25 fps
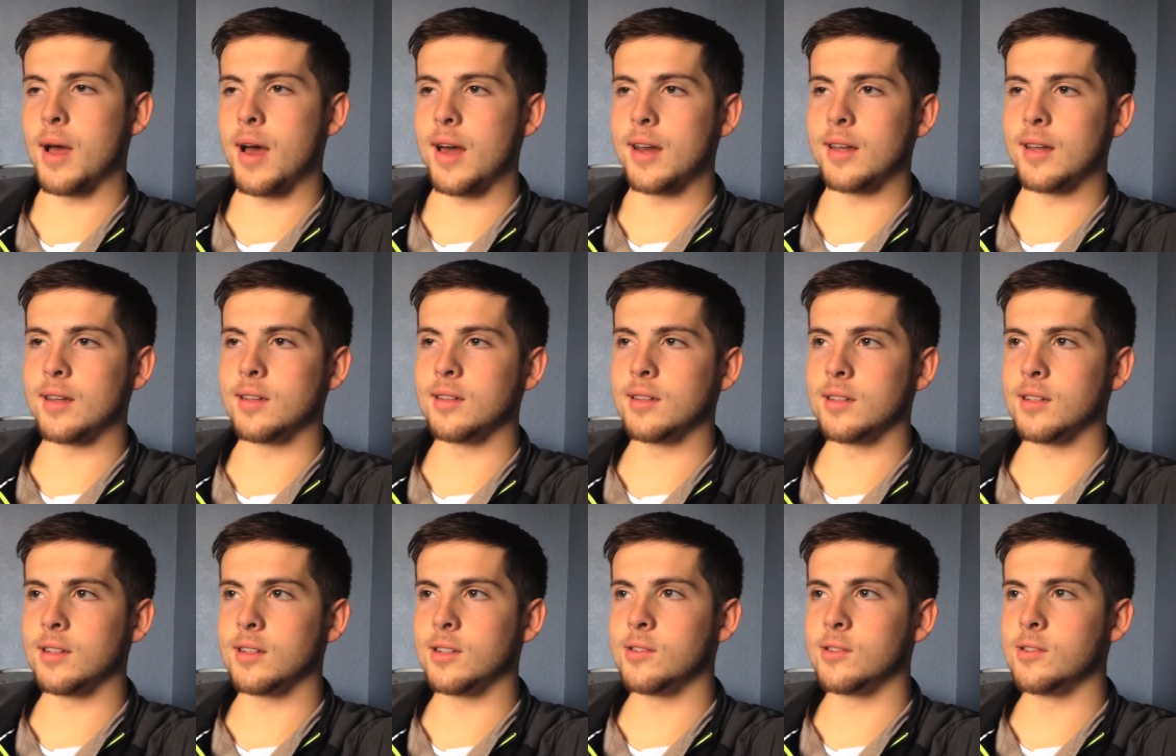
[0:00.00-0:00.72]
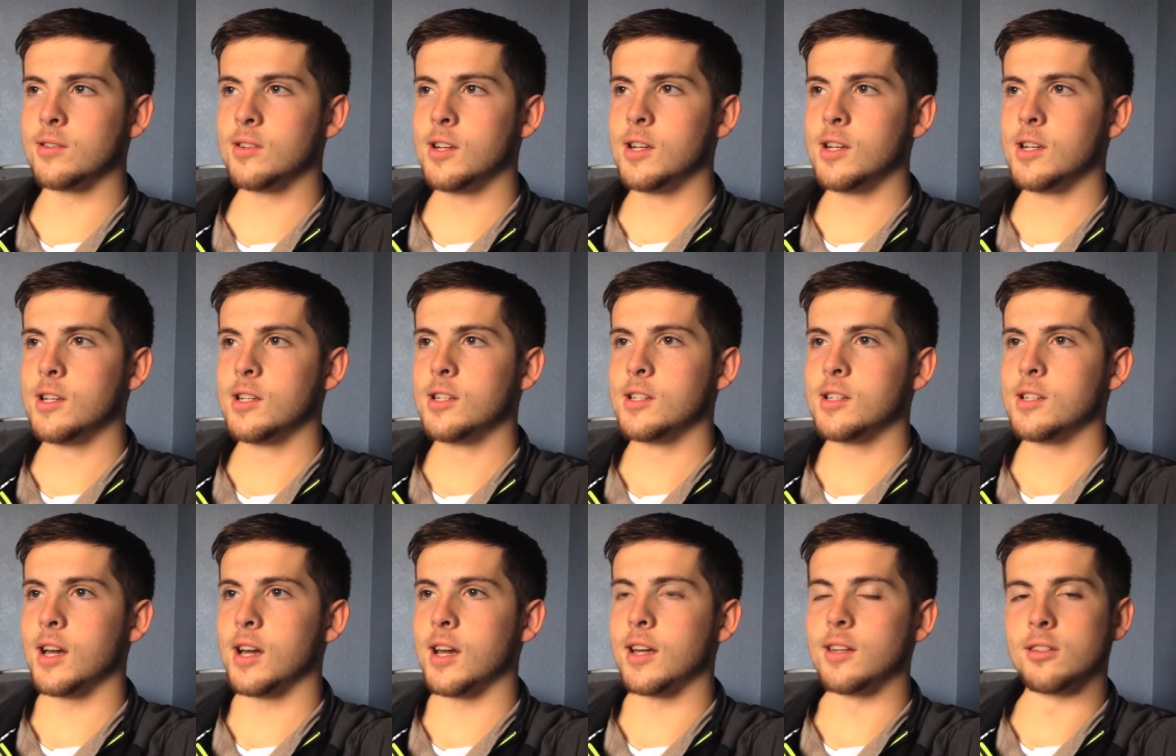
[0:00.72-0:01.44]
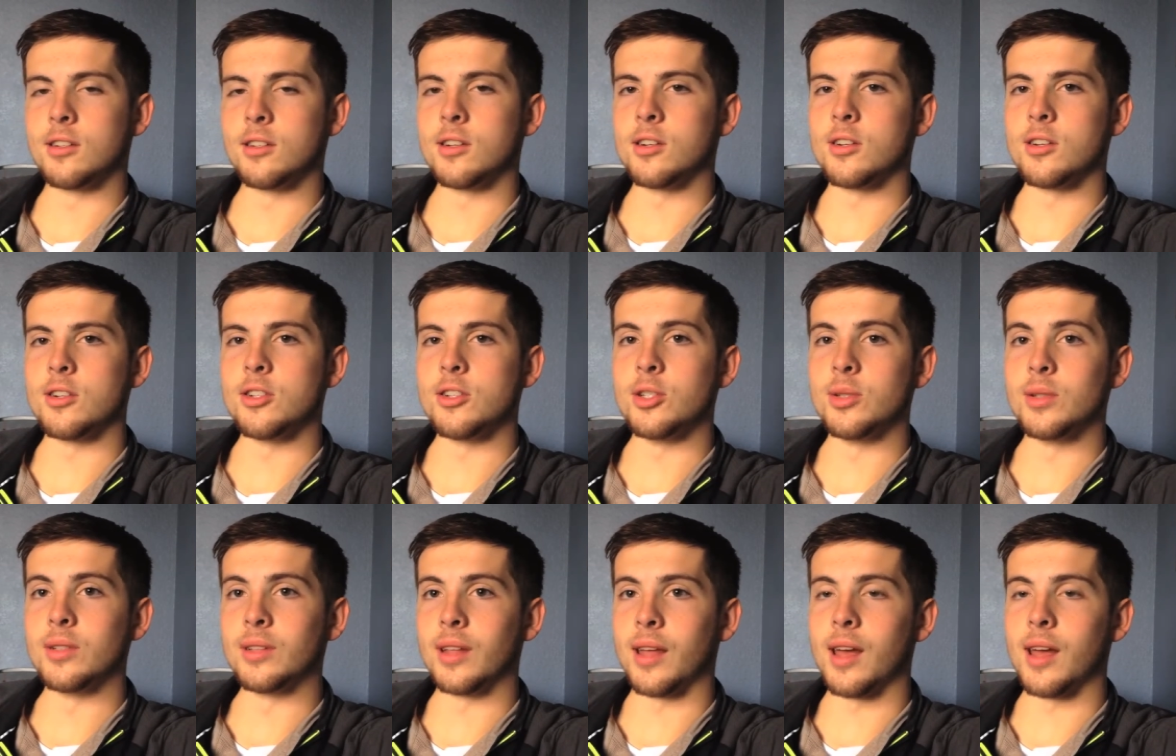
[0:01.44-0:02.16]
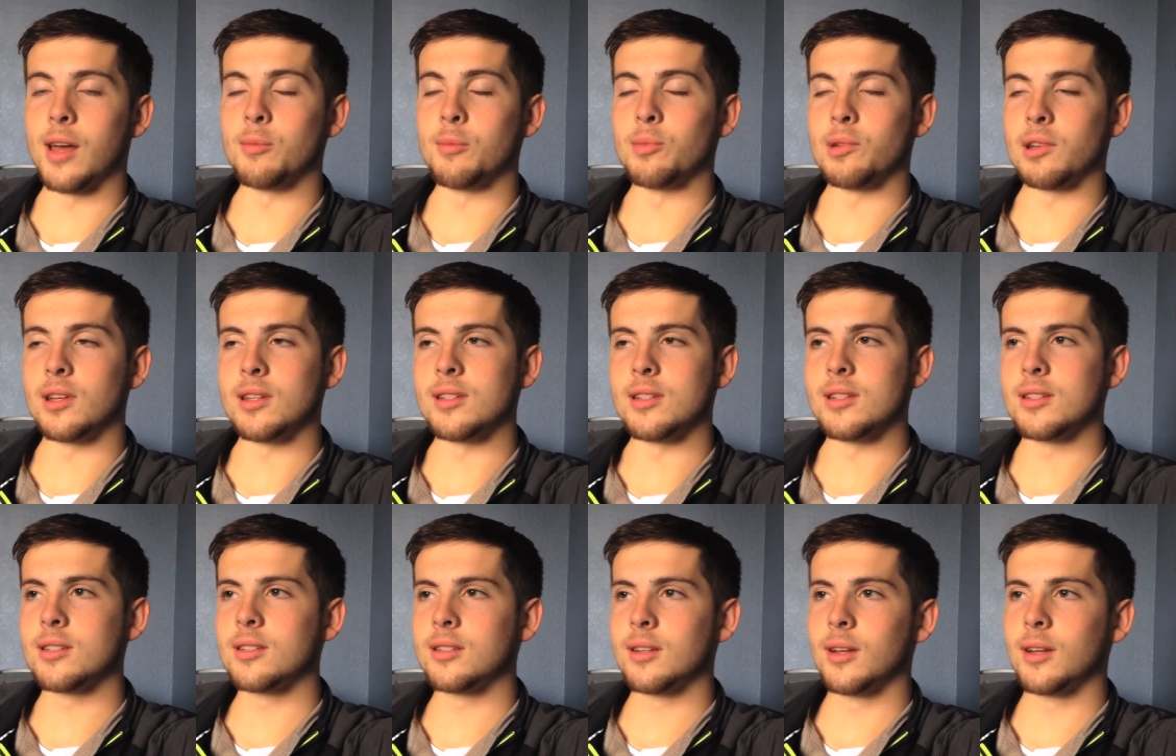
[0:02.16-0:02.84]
it, you know, I encourage you in that because